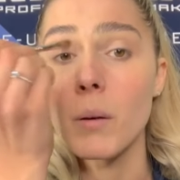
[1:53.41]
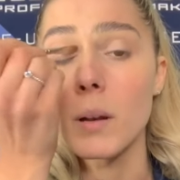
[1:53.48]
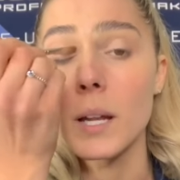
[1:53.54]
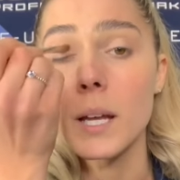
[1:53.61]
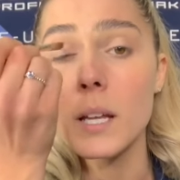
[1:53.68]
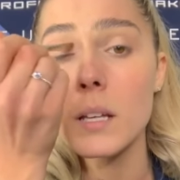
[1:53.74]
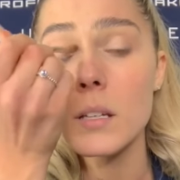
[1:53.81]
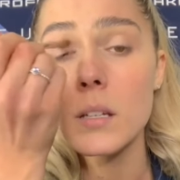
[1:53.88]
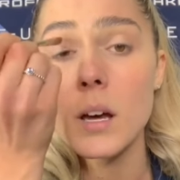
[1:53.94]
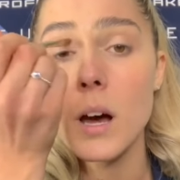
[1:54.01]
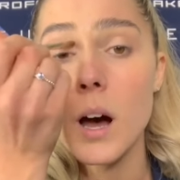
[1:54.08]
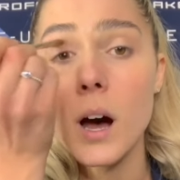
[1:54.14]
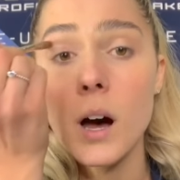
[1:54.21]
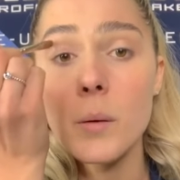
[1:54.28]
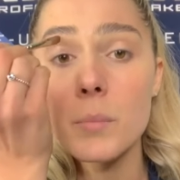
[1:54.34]
lid
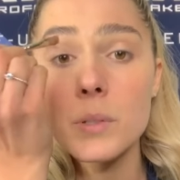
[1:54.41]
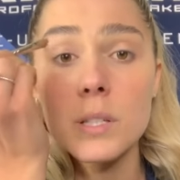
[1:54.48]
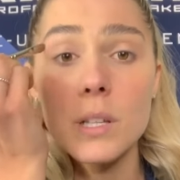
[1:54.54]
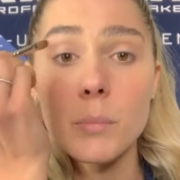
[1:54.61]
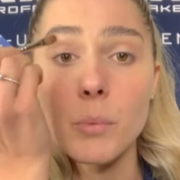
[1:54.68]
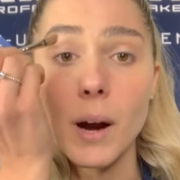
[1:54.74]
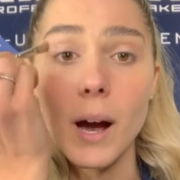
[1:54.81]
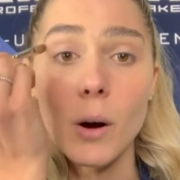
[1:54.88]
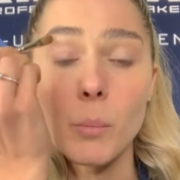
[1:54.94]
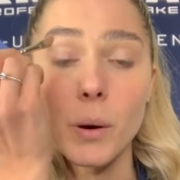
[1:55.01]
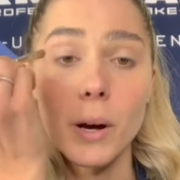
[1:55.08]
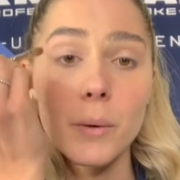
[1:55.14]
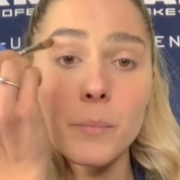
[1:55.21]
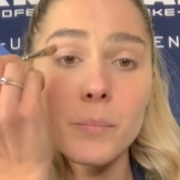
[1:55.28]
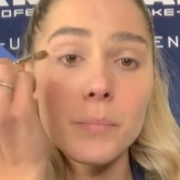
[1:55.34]
up to the brow
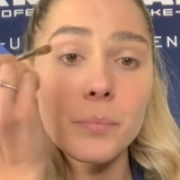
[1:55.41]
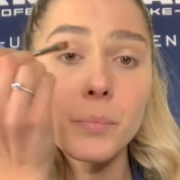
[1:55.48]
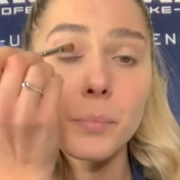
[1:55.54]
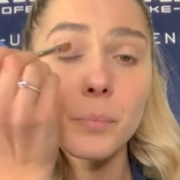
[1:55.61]
bone.